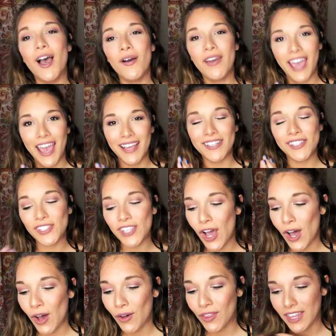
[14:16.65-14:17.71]
Okay,
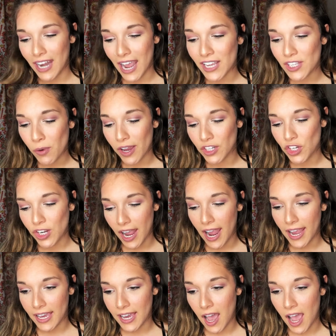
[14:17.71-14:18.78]
so the next question
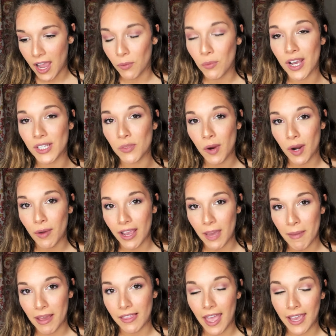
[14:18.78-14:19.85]
I got was, where do I
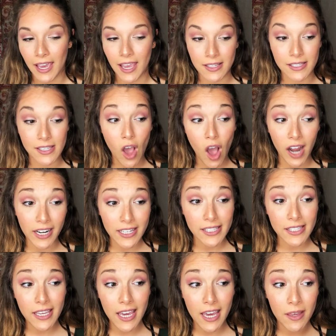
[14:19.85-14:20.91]
get my leggings?
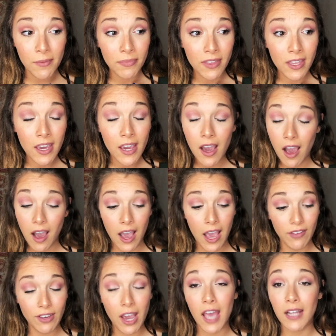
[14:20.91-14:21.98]
Honestly,
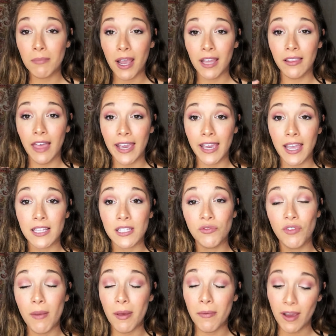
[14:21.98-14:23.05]
I've gotten my leggings
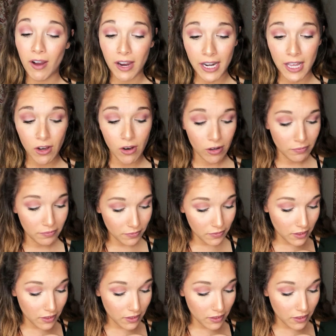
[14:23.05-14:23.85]
from American Eagle.